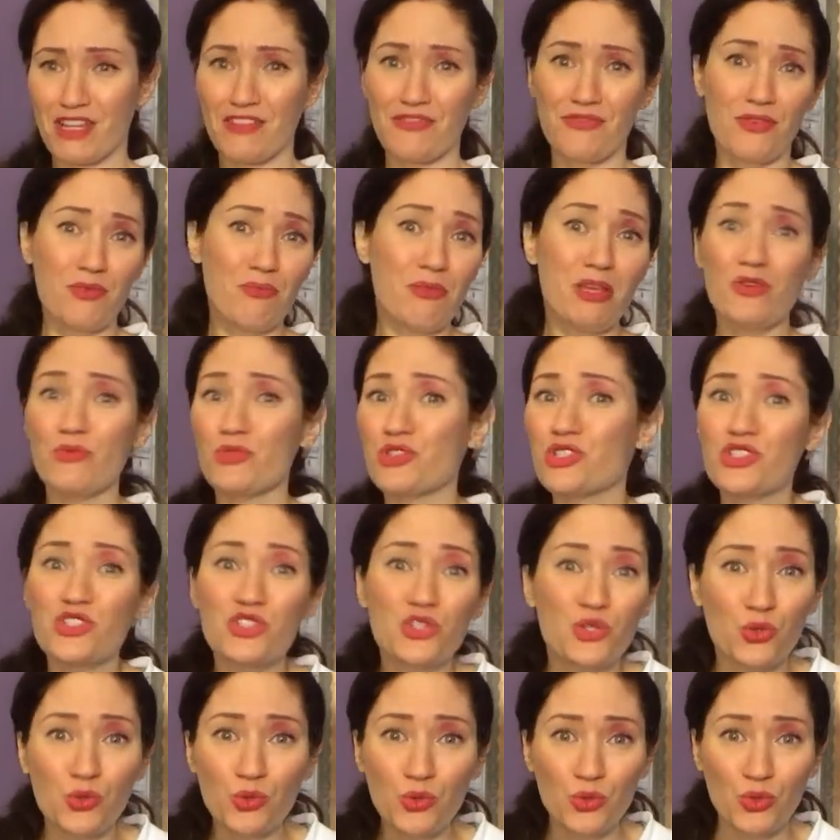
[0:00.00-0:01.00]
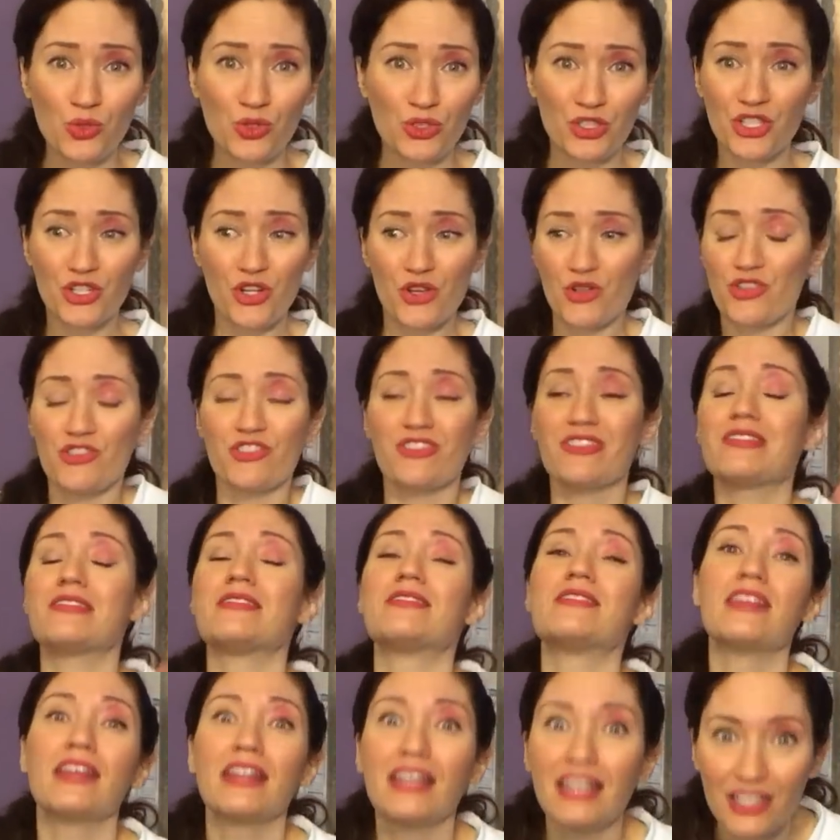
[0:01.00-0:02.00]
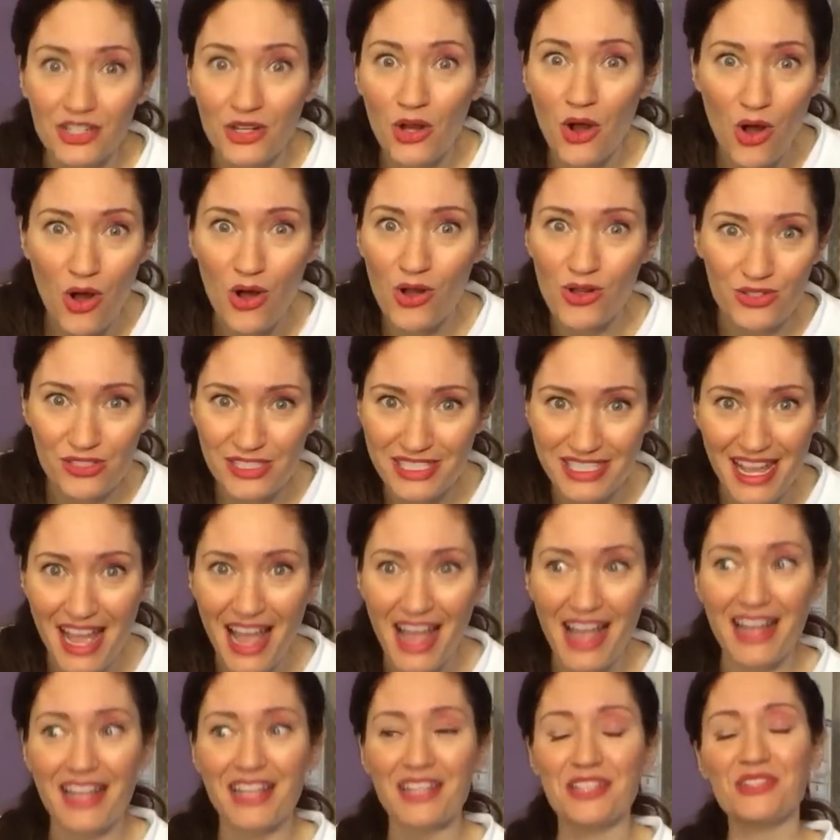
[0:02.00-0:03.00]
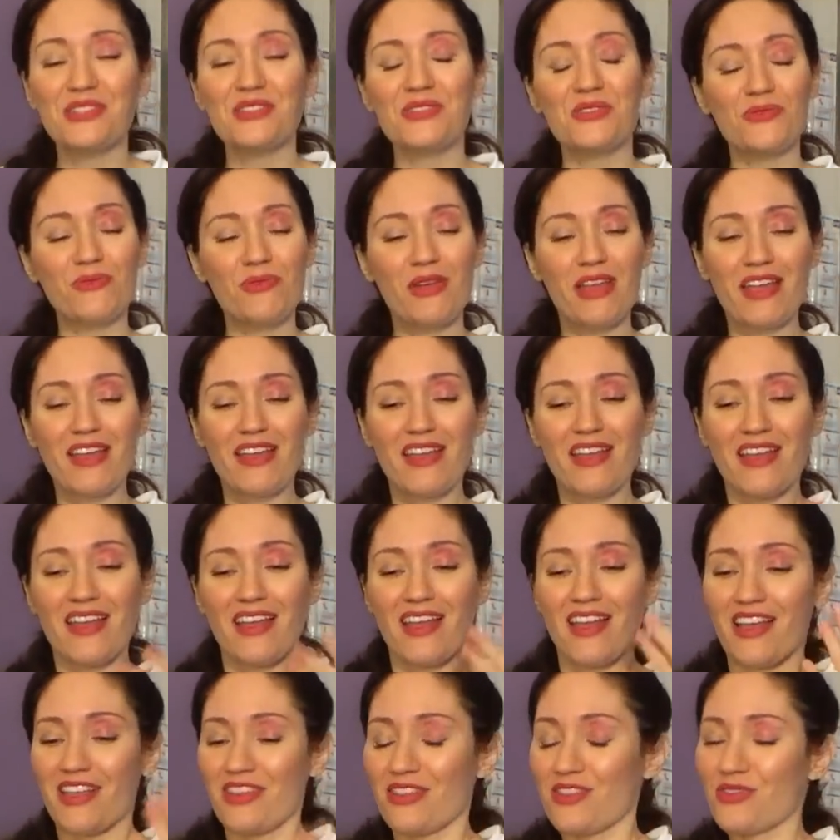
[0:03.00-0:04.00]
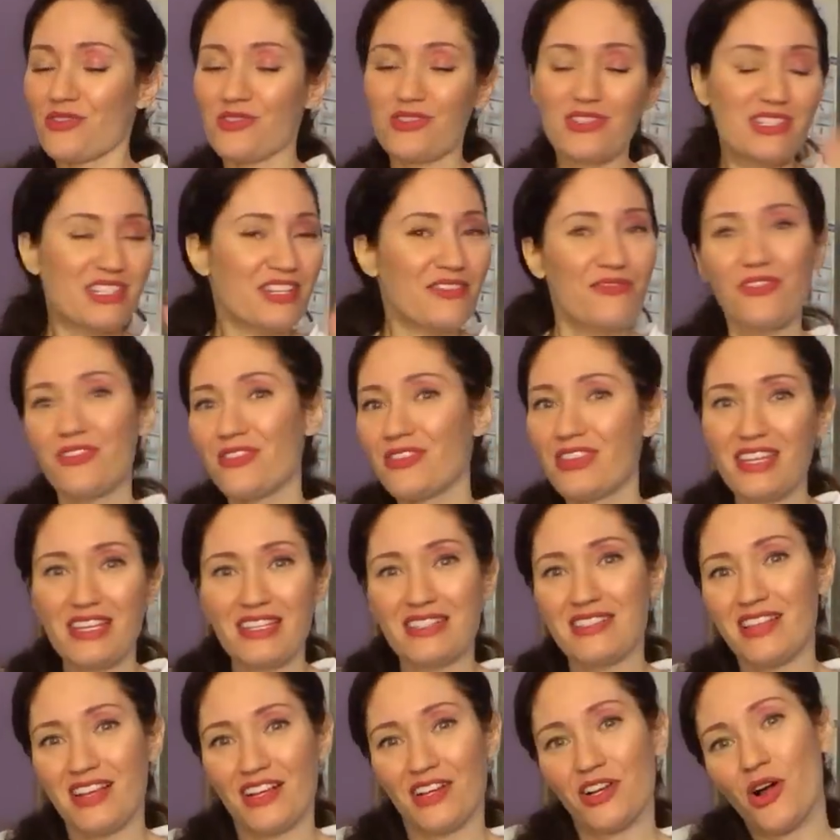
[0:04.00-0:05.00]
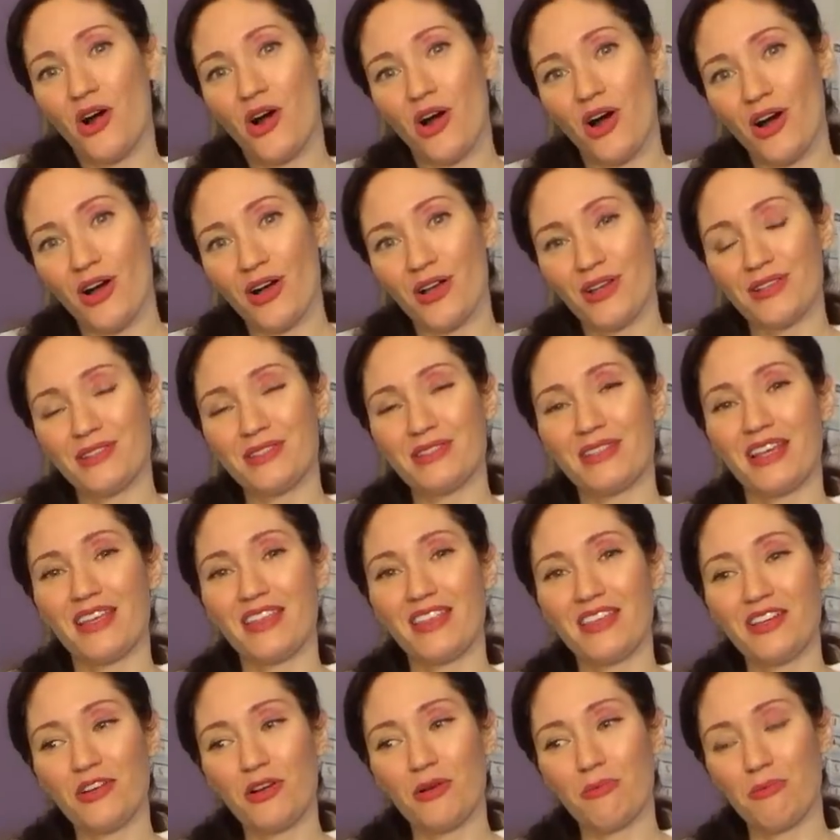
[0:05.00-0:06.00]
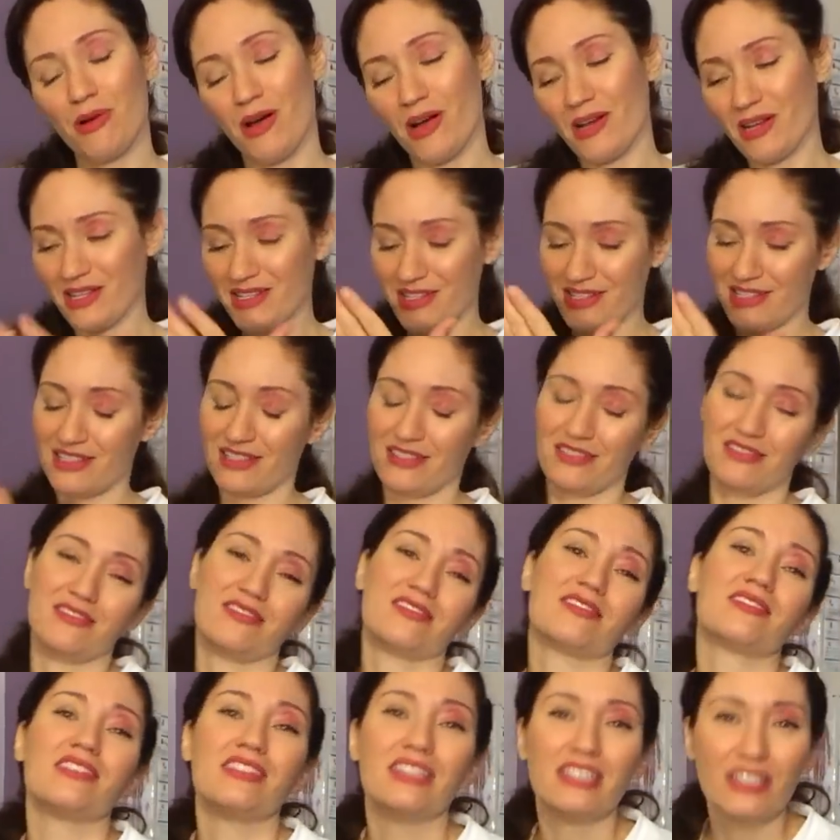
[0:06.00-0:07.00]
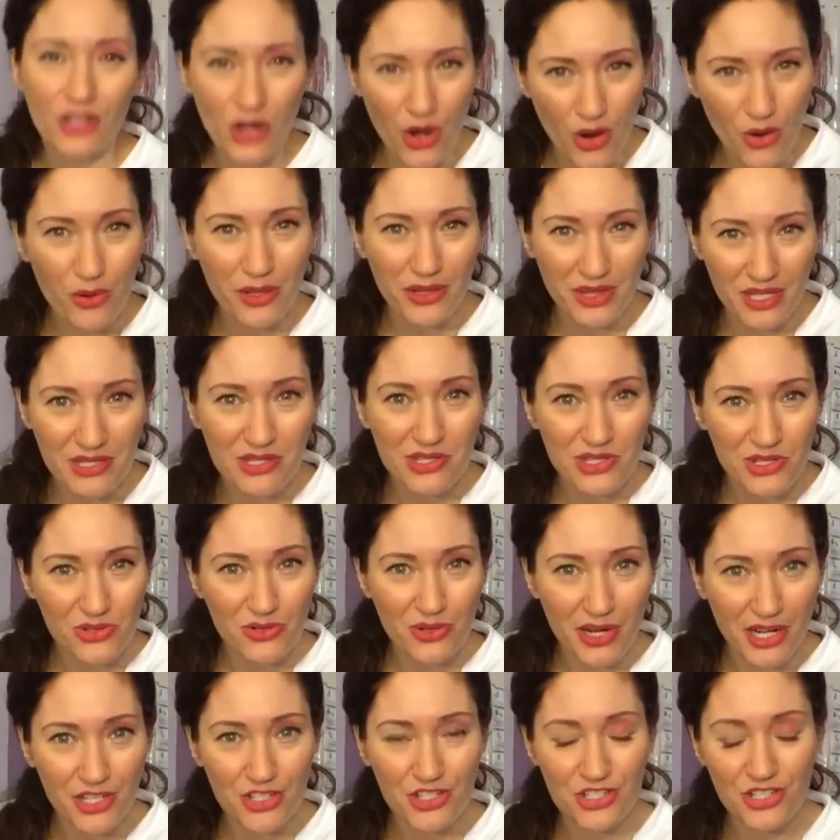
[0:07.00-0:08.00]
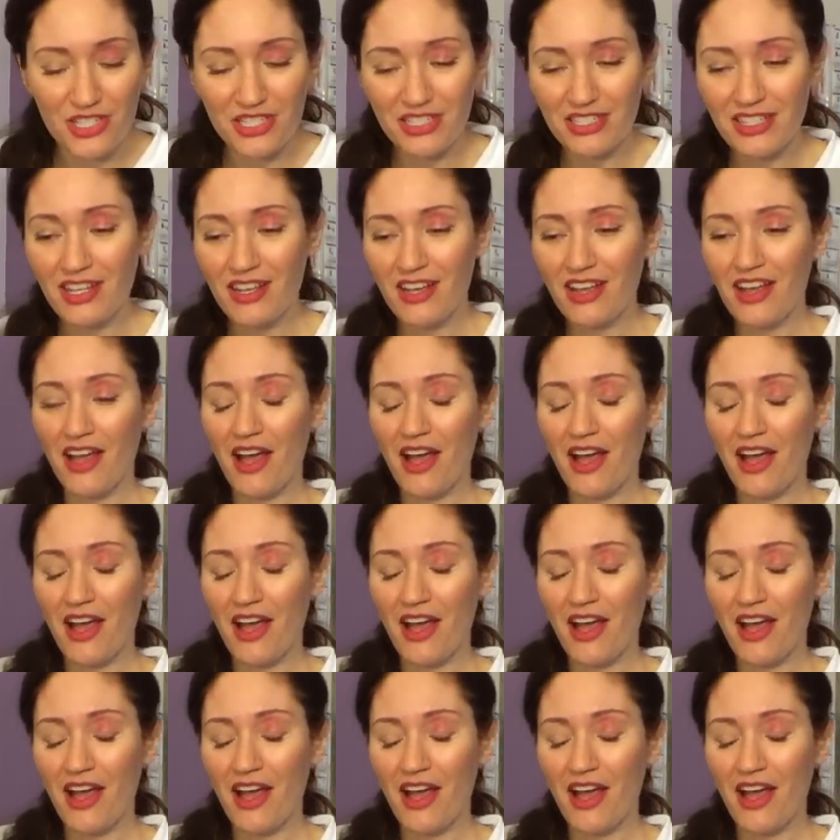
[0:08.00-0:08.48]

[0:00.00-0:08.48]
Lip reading: for me it was school, you know, you're just sitting all day. So there's different things that cause, I think, our bodies to go in this direction.